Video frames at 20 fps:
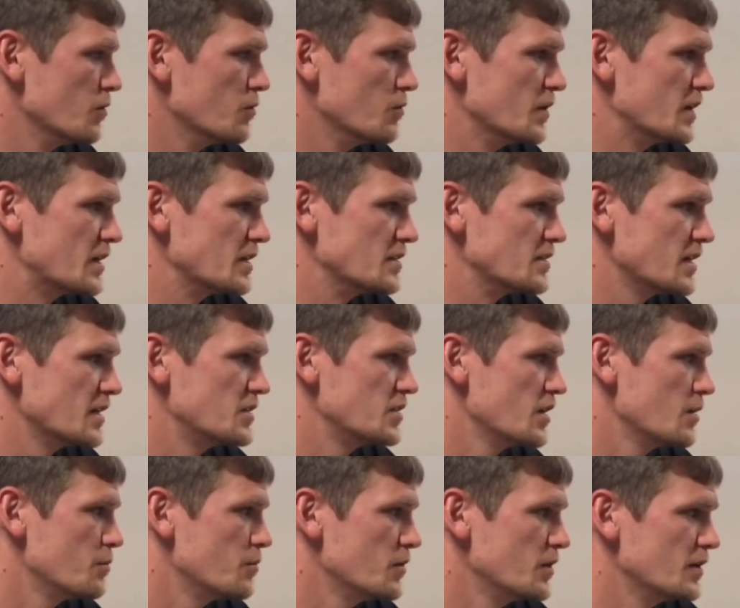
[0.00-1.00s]
we can set you
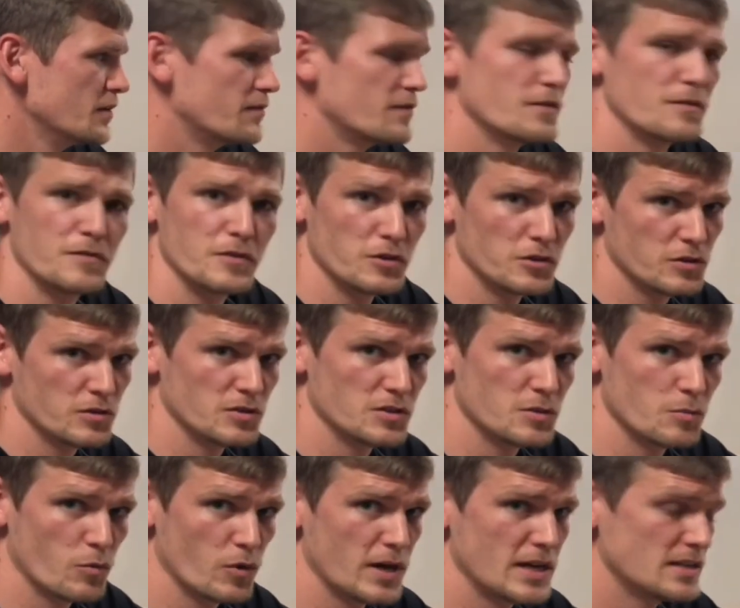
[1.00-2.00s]
up with, if you're doing
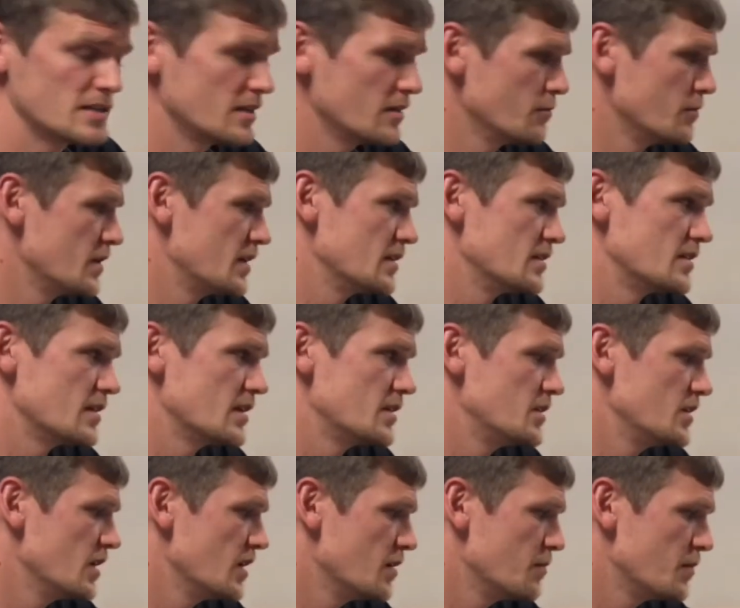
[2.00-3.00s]
some racing, we can set
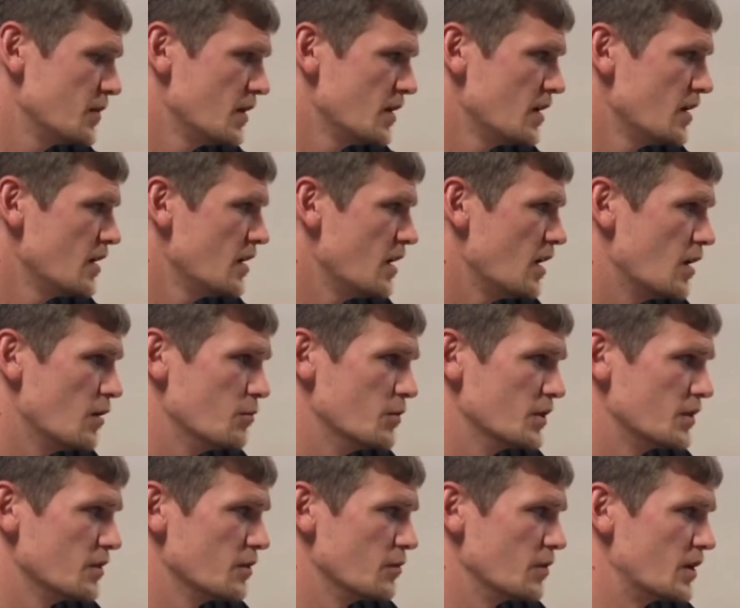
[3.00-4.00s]
you up
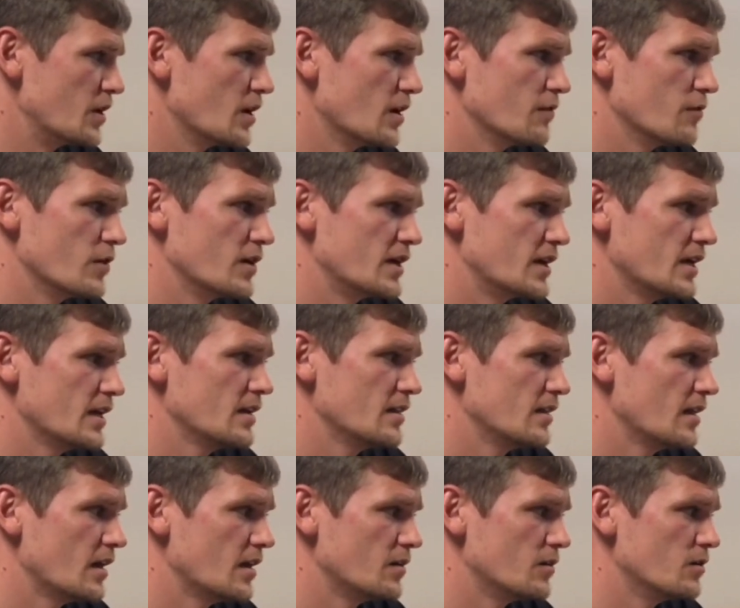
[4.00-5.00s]
with a recovery kit
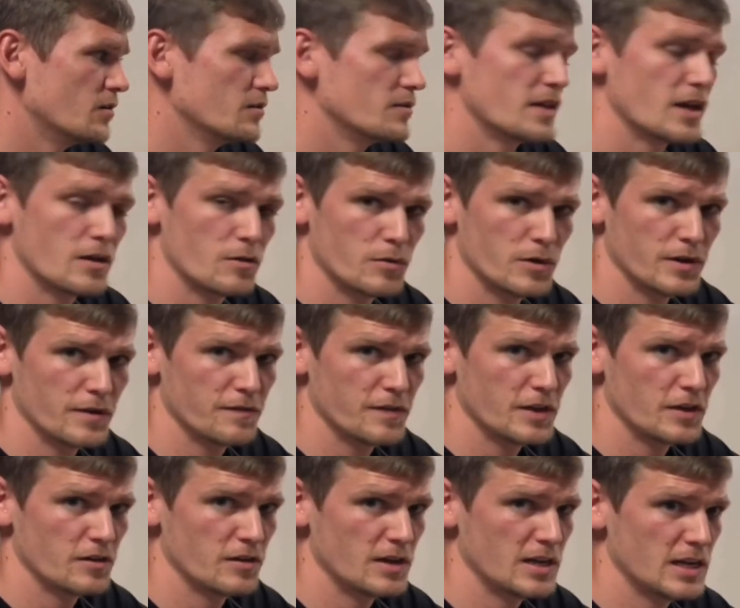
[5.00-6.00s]
that'll really fit
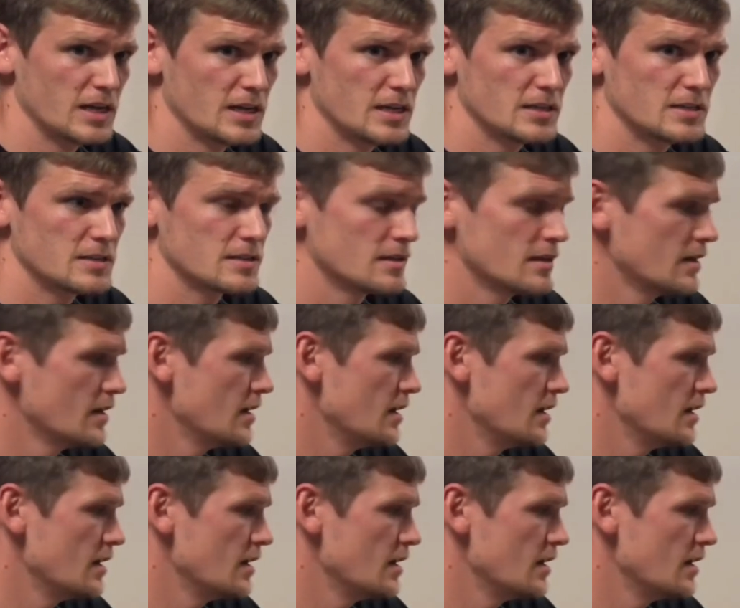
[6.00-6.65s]
your needs.